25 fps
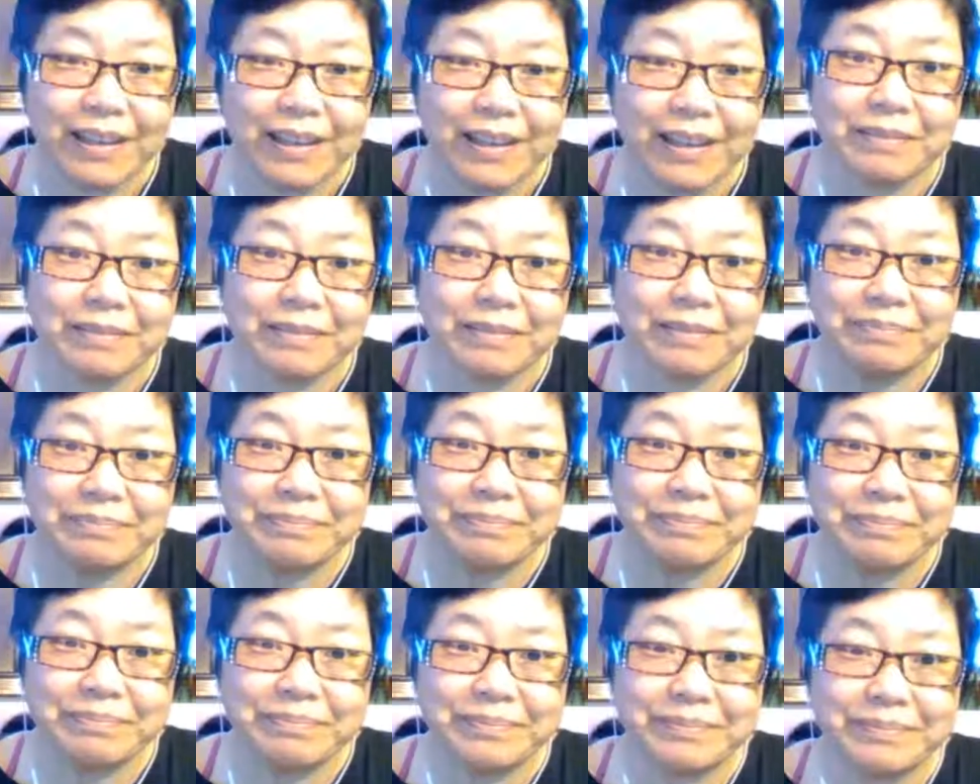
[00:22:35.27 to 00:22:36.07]
All right,
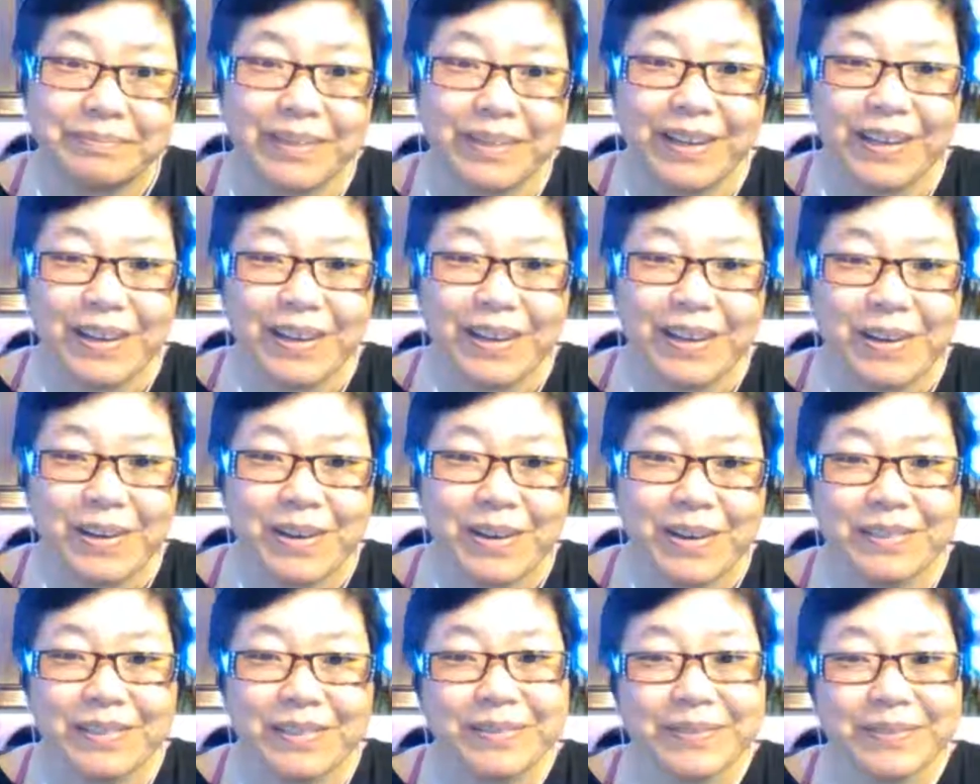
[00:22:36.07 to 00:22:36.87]
cool. Well, thanks
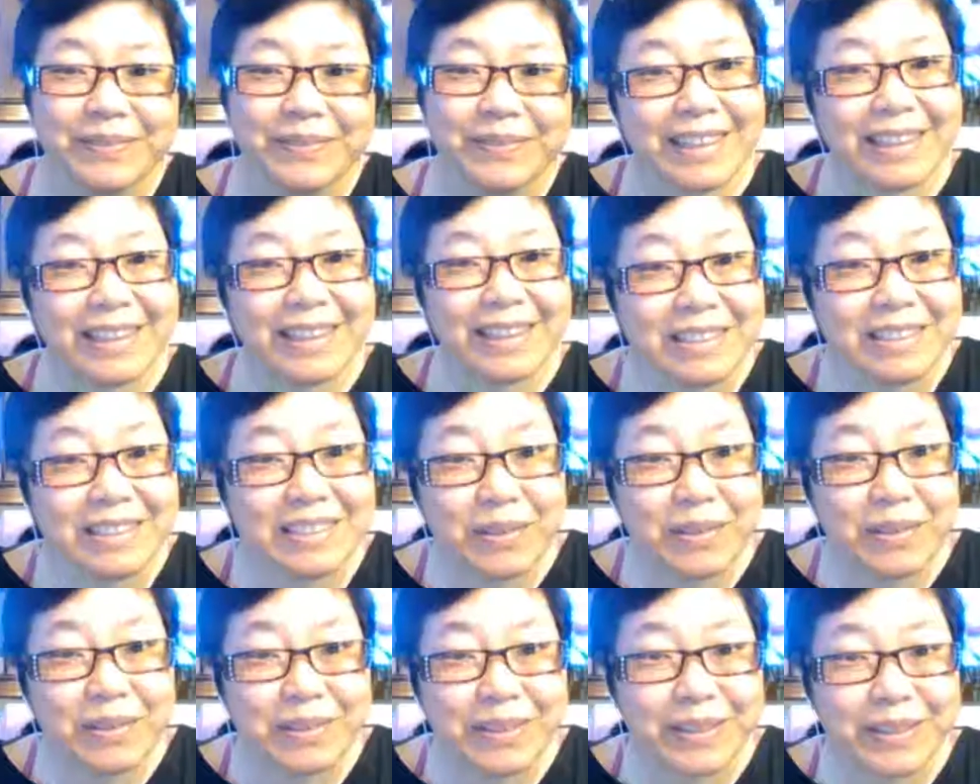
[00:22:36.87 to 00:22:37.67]
for joining us
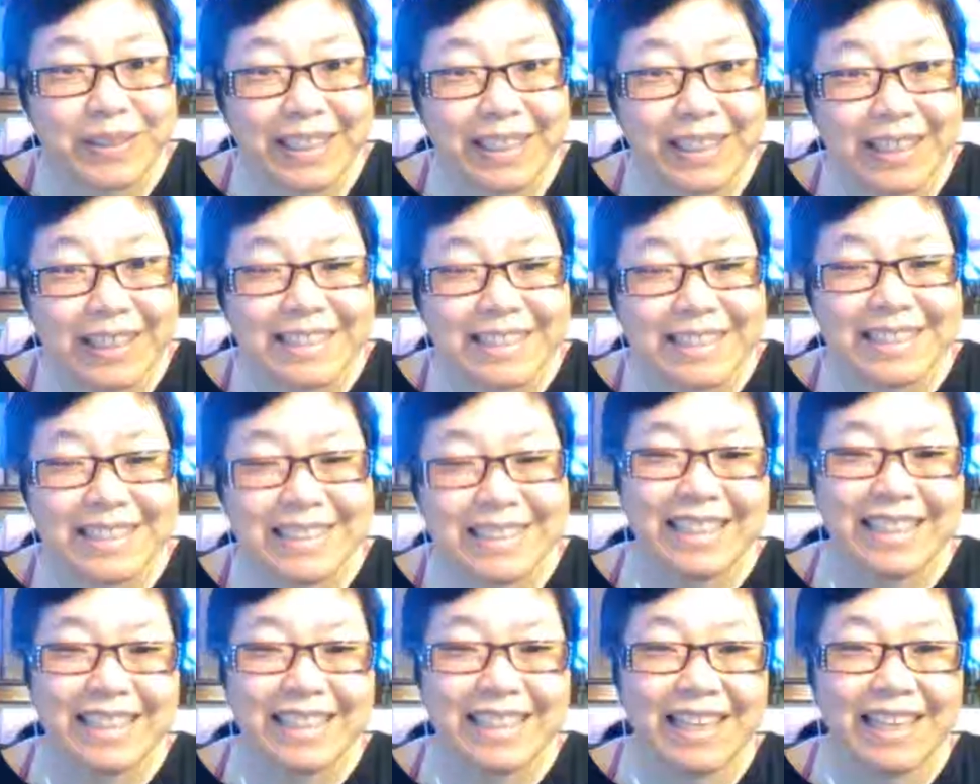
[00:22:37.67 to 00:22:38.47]
today.
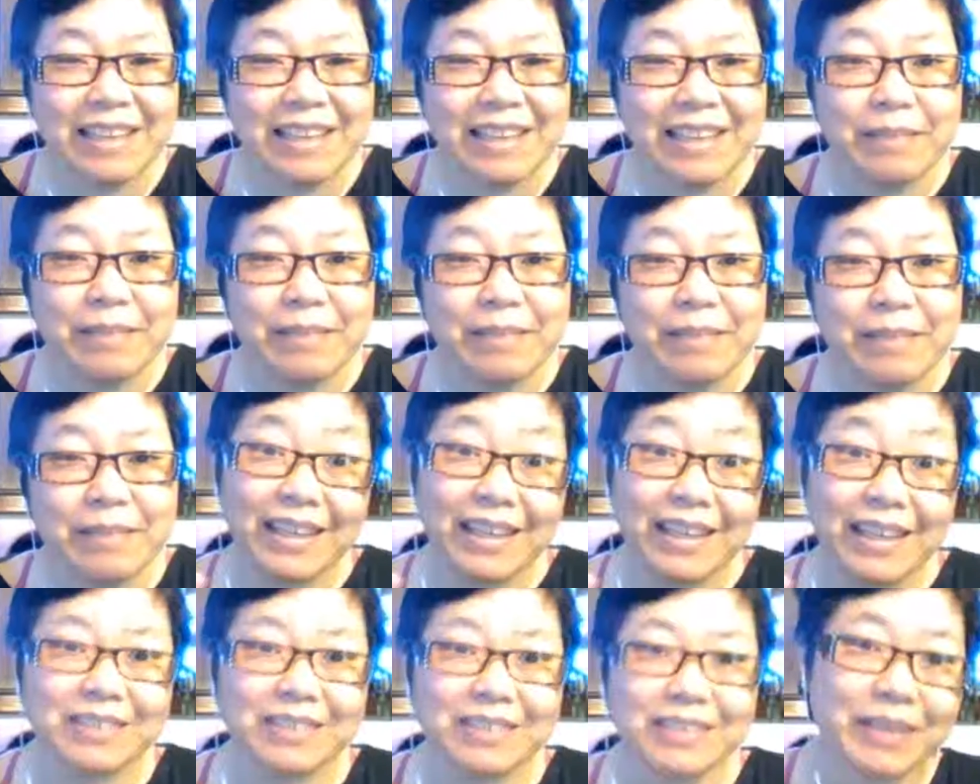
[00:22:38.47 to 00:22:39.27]
Joining me
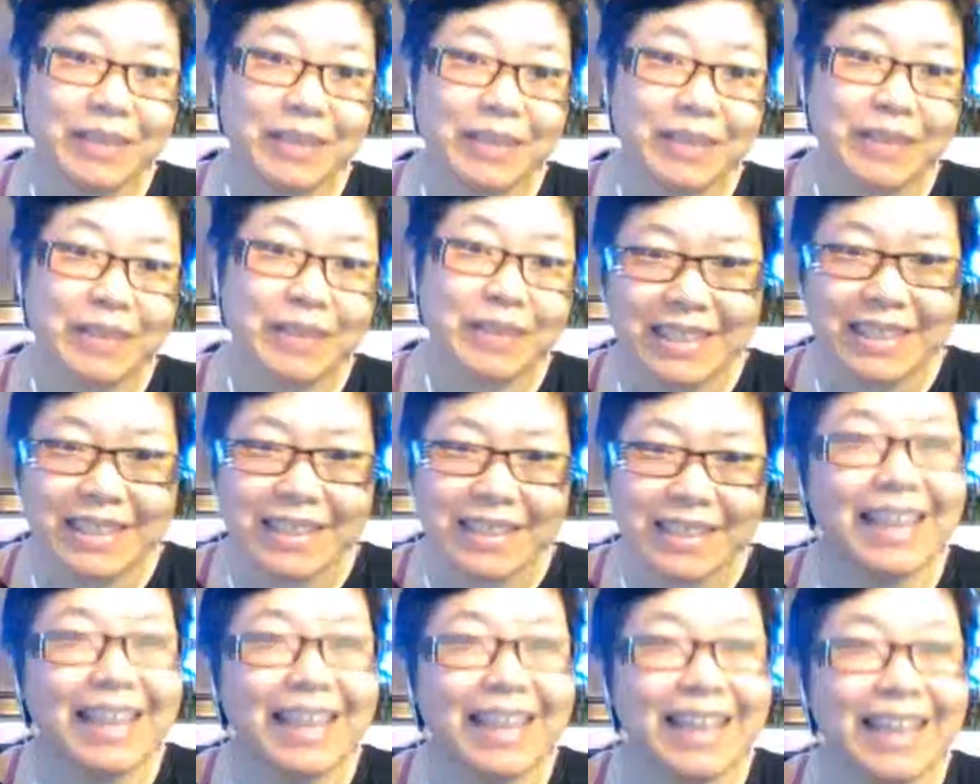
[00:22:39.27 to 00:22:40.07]
today.
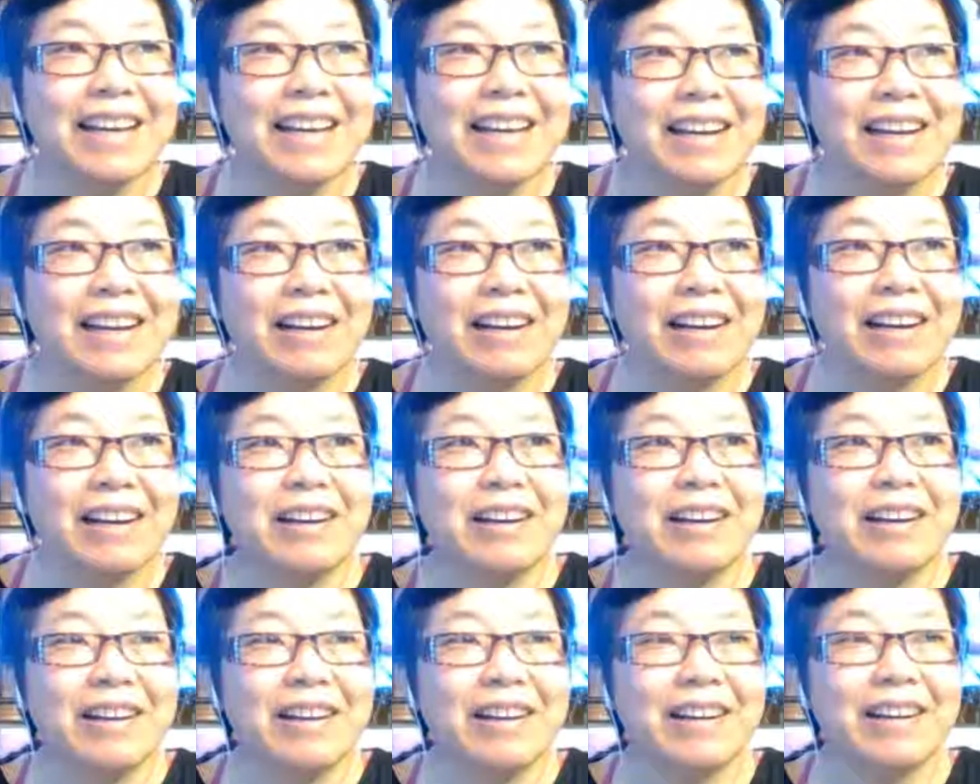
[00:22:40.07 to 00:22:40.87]
I thought
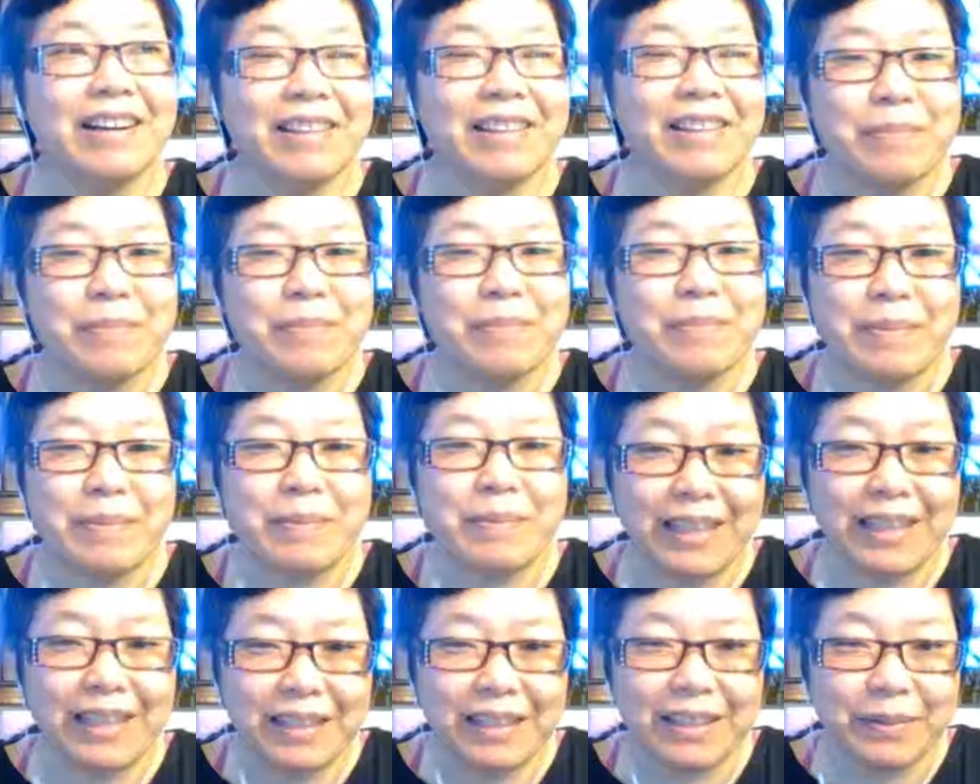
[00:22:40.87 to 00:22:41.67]
maybe Layla would come
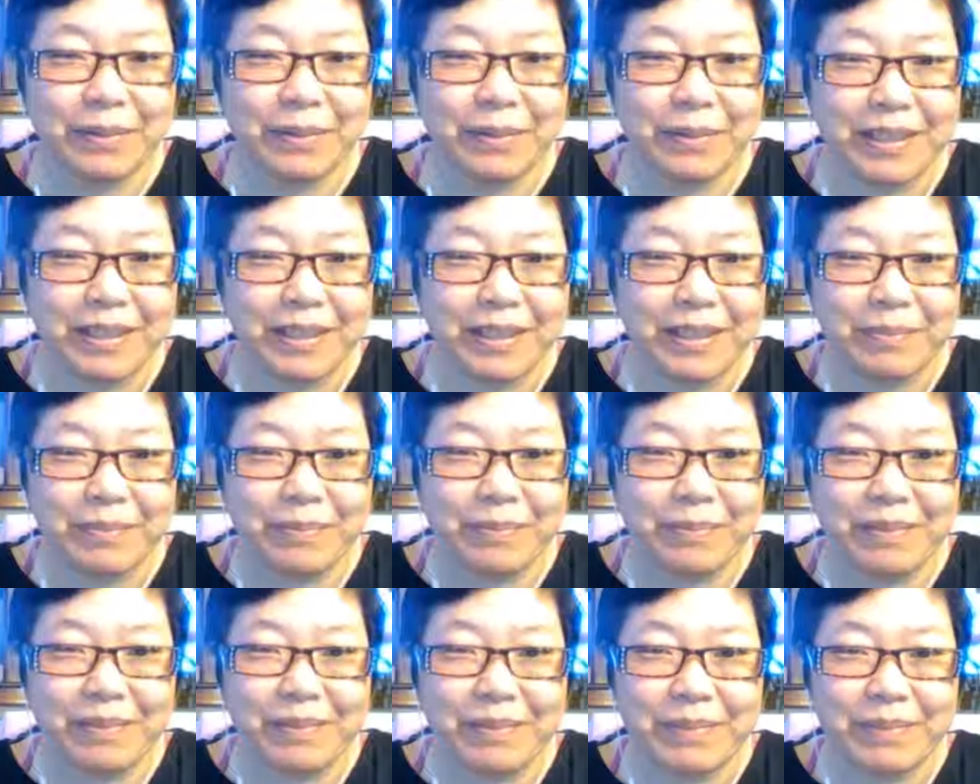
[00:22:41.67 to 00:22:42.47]
down, but she's
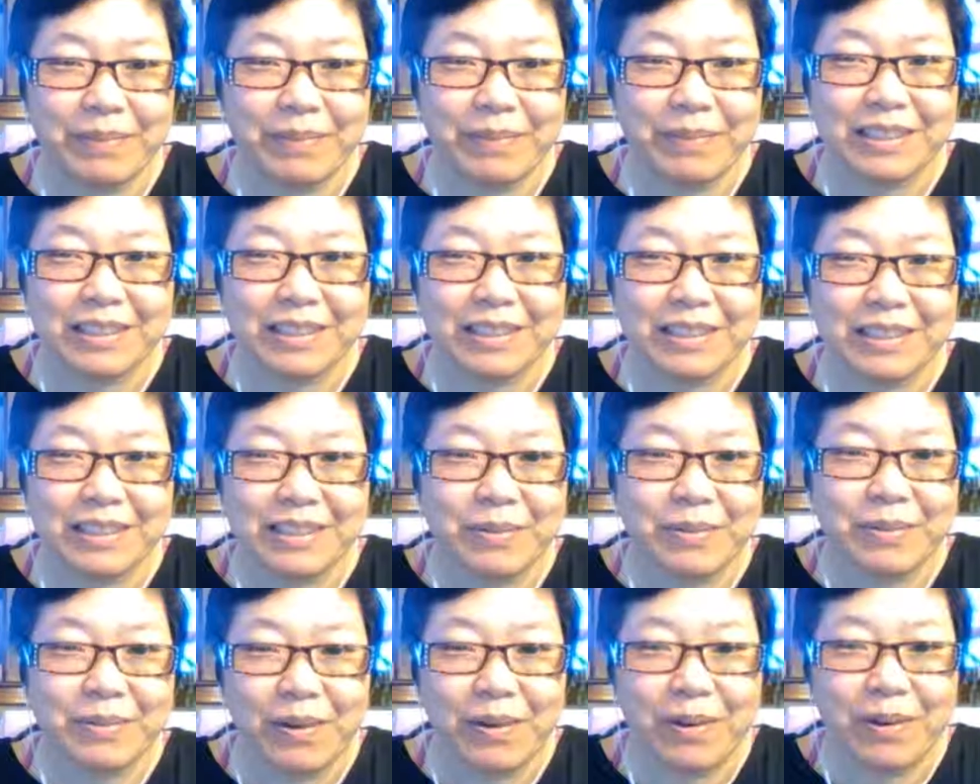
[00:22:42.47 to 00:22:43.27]
doing her own
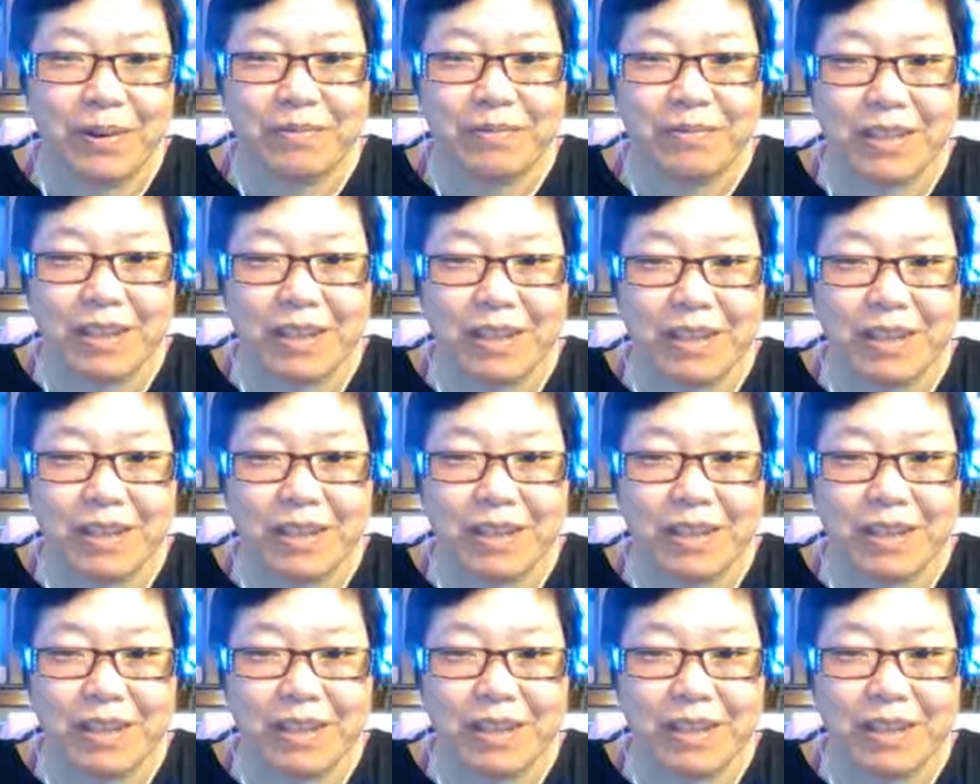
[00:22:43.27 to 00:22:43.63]
video upstairs.